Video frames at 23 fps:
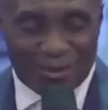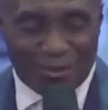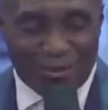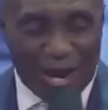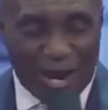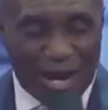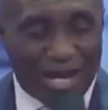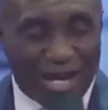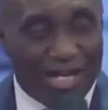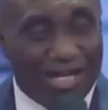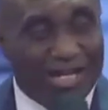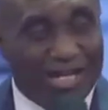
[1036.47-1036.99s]

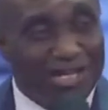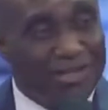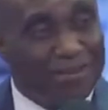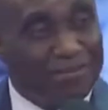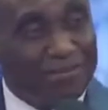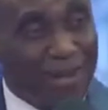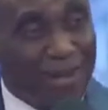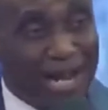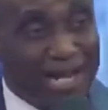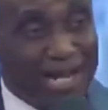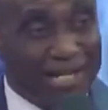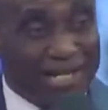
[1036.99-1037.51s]
While
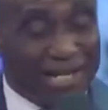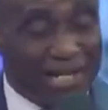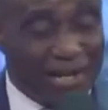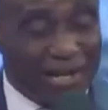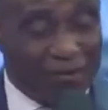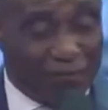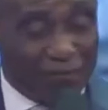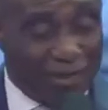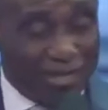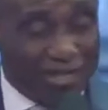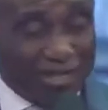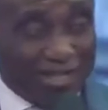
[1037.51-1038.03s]
my
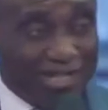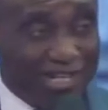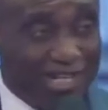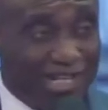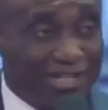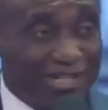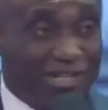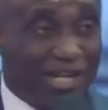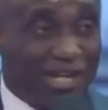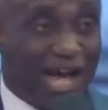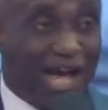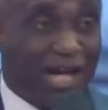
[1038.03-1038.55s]
giving
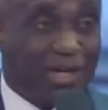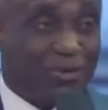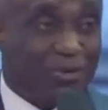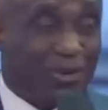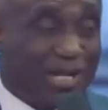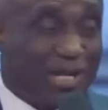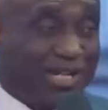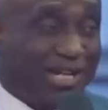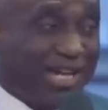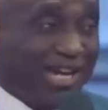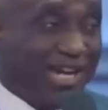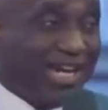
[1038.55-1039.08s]
is
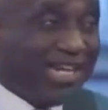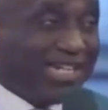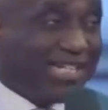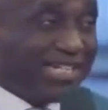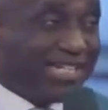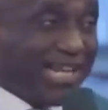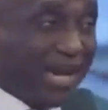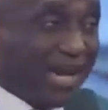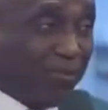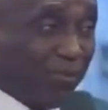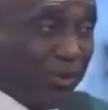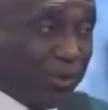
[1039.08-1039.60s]
actually a
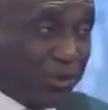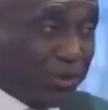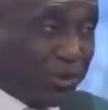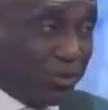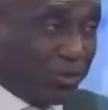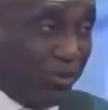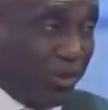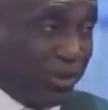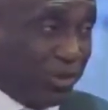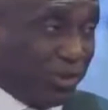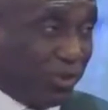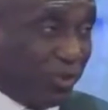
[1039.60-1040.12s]

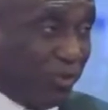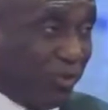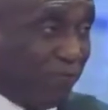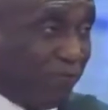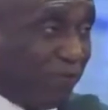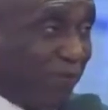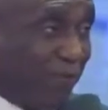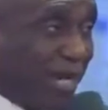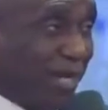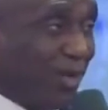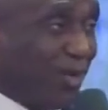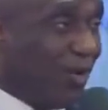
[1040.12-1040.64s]
demonstration
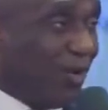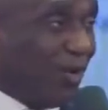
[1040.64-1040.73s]
of my